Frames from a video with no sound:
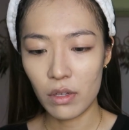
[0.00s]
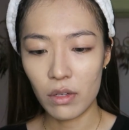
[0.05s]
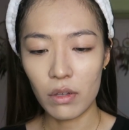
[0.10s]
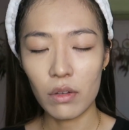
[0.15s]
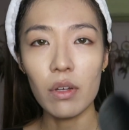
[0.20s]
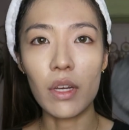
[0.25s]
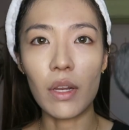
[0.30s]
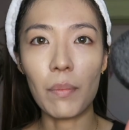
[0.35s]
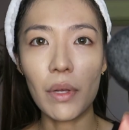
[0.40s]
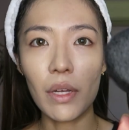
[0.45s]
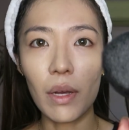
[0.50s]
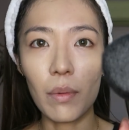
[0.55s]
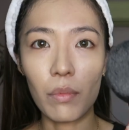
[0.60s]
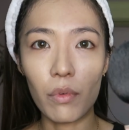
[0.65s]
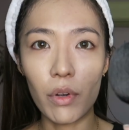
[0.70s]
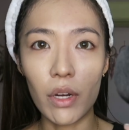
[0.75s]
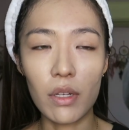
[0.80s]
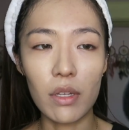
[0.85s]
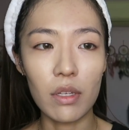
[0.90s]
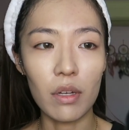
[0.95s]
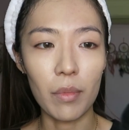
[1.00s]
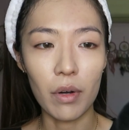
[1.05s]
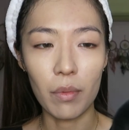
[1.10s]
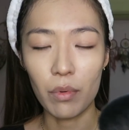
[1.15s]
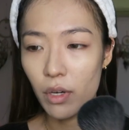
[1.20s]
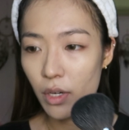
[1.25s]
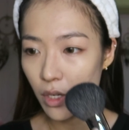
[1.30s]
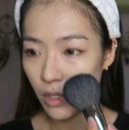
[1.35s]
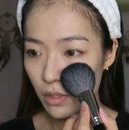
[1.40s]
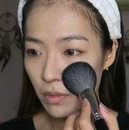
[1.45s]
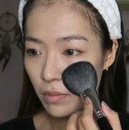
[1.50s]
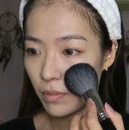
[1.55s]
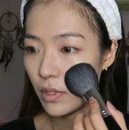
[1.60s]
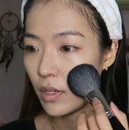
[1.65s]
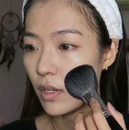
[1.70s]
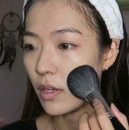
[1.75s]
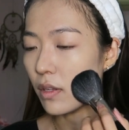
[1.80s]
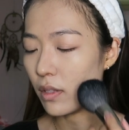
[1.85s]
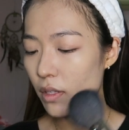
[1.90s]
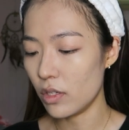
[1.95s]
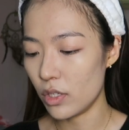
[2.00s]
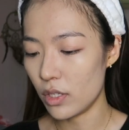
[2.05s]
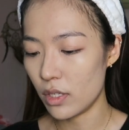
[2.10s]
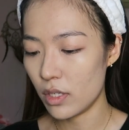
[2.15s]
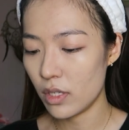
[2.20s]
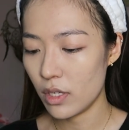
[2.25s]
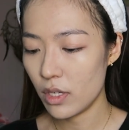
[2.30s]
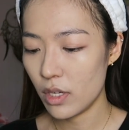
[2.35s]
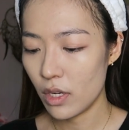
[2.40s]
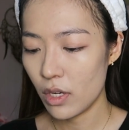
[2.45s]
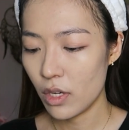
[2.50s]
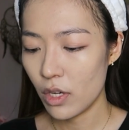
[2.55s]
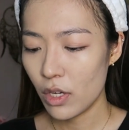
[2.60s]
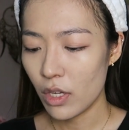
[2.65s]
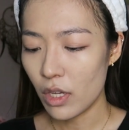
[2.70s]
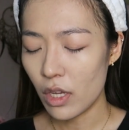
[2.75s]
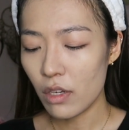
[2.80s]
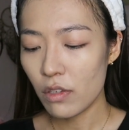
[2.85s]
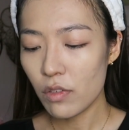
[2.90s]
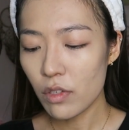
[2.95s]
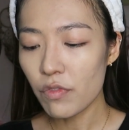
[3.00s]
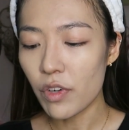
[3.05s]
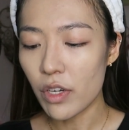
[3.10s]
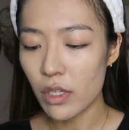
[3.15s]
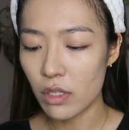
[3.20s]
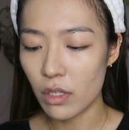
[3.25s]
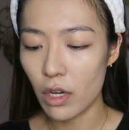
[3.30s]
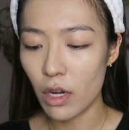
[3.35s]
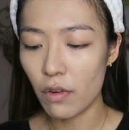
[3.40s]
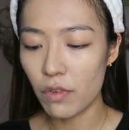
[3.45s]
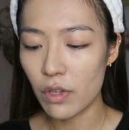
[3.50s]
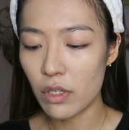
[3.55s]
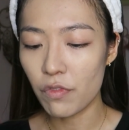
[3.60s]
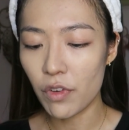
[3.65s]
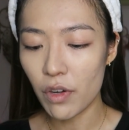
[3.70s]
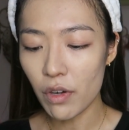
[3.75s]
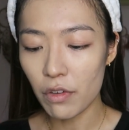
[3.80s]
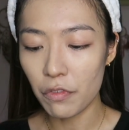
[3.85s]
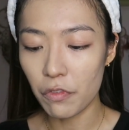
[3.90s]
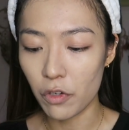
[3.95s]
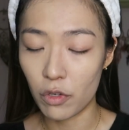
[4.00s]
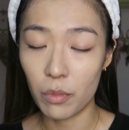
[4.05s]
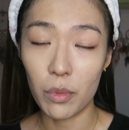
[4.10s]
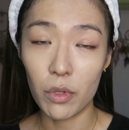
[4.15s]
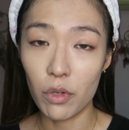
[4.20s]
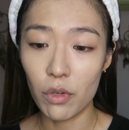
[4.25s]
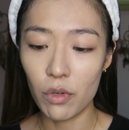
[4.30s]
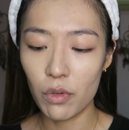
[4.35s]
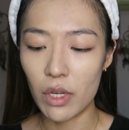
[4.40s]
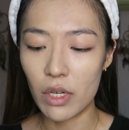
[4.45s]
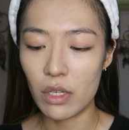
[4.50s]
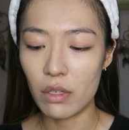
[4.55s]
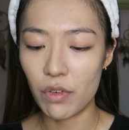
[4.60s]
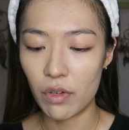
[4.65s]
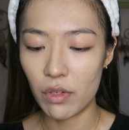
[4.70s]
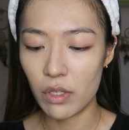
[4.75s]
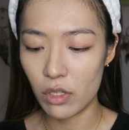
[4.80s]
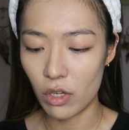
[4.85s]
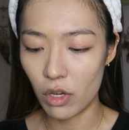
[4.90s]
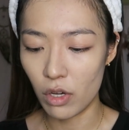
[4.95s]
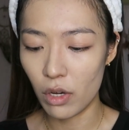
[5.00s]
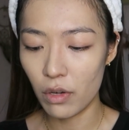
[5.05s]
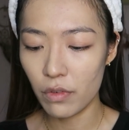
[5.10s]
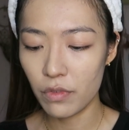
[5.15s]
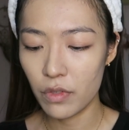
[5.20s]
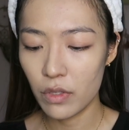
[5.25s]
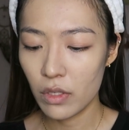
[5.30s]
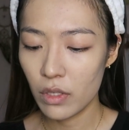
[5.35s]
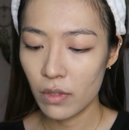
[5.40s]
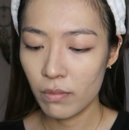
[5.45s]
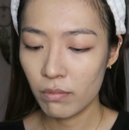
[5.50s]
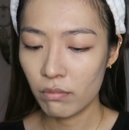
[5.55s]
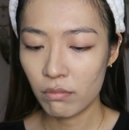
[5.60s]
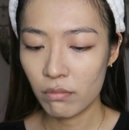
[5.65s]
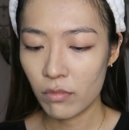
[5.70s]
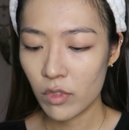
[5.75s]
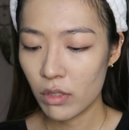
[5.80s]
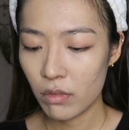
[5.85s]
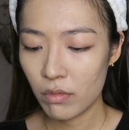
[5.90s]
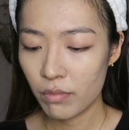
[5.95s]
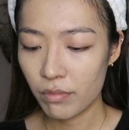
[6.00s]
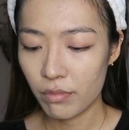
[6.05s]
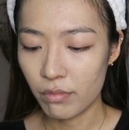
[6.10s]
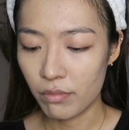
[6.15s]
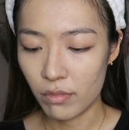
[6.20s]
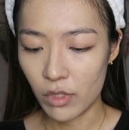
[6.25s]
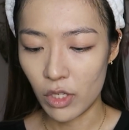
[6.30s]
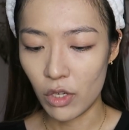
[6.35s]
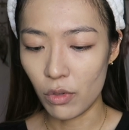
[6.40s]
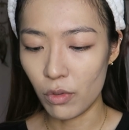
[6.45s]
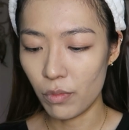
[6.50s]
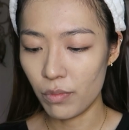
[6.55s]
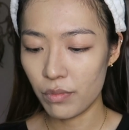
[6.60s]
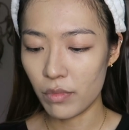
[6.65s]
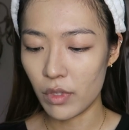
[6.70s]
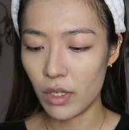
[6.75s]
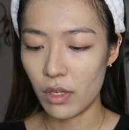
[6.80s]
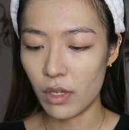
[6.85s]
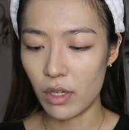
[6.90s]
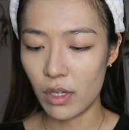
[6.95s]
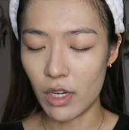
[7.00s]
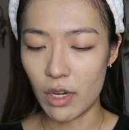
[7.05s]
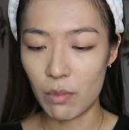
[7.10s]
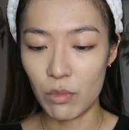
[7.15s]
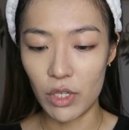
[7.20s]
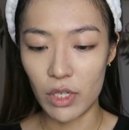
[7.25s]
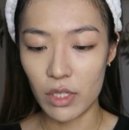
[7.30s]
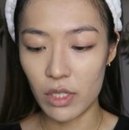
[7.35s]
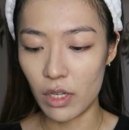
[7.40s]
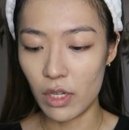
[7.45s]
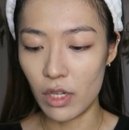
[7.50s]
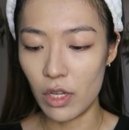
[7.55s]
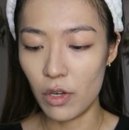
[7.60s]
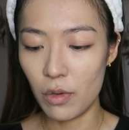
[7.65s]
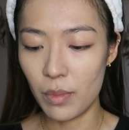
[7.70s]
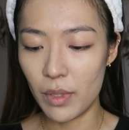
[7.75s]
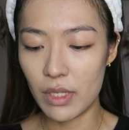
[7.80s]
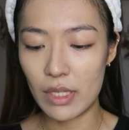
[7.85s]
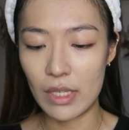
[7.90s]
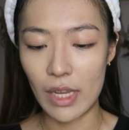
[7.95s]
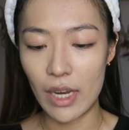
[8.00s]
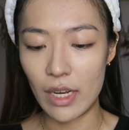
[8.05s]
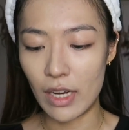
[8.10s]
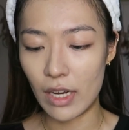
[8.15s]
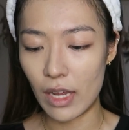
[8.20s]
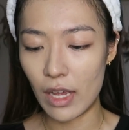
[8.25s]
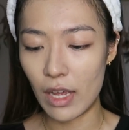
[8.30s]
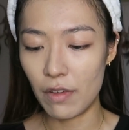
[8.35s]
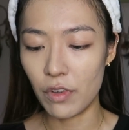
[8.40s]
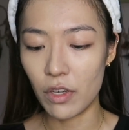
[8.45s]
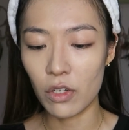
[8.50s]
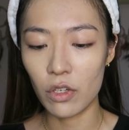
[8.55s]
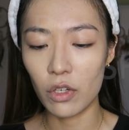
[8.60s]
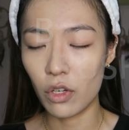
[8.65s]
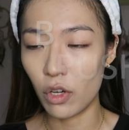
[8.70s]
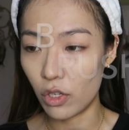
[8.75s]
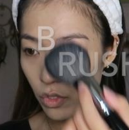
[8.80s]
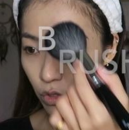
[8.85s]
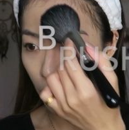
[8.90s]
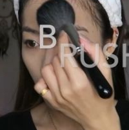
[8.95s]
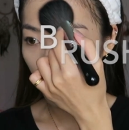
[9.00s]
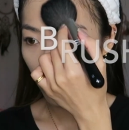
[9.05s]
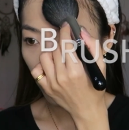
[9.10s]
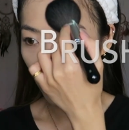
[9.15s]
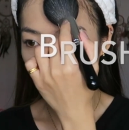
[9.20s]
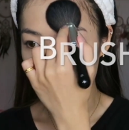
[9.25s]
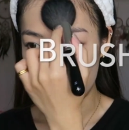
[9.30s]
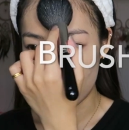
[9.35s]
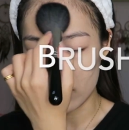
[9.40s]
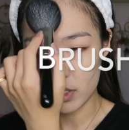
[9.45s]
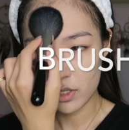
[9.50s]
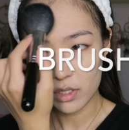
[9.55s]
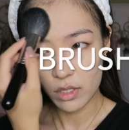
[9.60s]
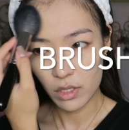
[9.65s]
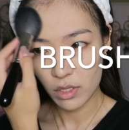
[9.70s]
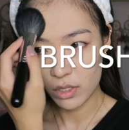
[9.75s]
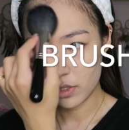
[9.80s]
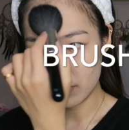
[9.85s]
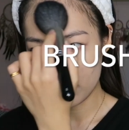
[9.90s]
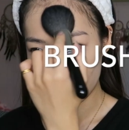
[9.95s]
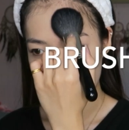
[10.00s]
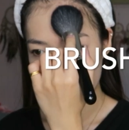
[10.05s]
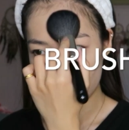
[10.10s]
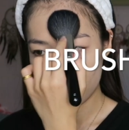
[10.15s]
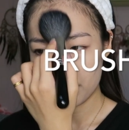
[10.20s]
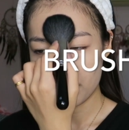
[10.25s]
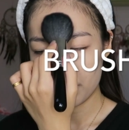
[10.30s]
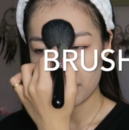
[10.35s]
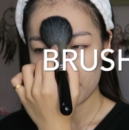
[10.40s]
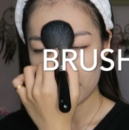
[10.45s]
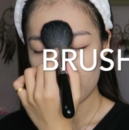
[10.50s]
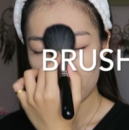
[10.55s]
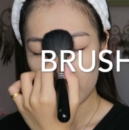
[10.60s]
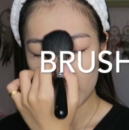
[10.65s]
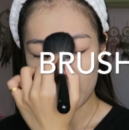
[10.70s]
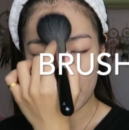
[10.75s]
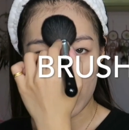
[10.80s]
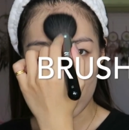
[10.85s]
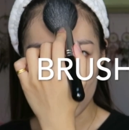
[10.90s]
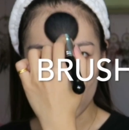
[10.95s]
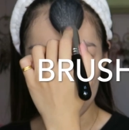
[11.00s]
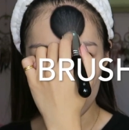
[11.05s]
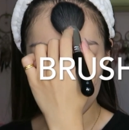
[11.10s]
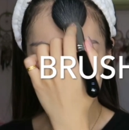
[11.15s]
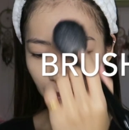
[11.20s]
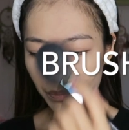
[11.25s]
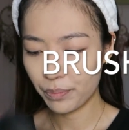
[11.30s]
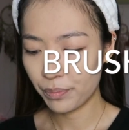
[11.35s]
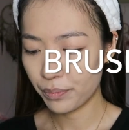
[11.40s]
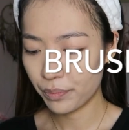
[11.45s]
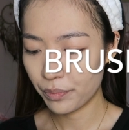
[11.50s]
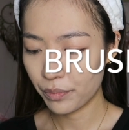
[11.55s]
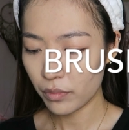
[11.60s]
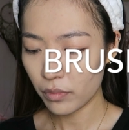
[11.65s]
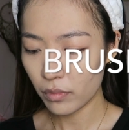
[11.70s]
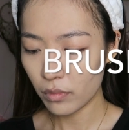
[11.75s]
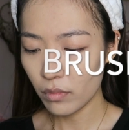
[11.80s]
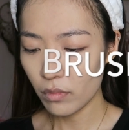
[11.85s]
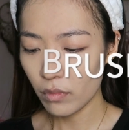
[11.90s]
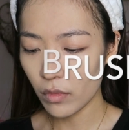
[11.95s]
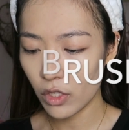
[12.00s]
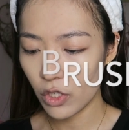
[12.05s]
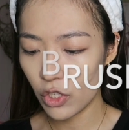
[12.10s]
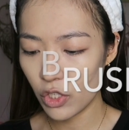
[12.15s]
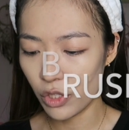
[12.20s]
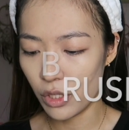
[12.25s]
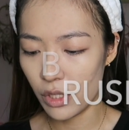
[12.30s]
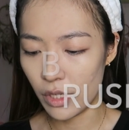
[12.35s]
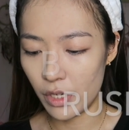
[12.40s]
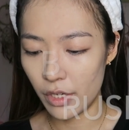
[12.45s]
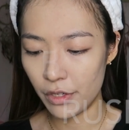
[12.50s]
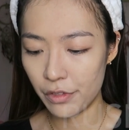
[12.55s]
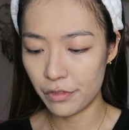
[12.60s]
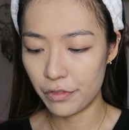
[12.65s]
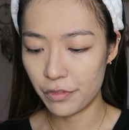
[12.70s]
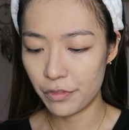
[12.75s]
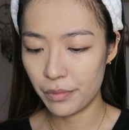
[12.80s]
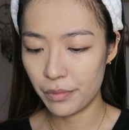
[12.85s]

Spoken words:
Oh, you pick up quite a decent amount of product. Okay, let's just, and it's just very soft. It's very affordable and it's very soft. You know, I'm just a little bit sad that I haven't got to know of this powder soon enough.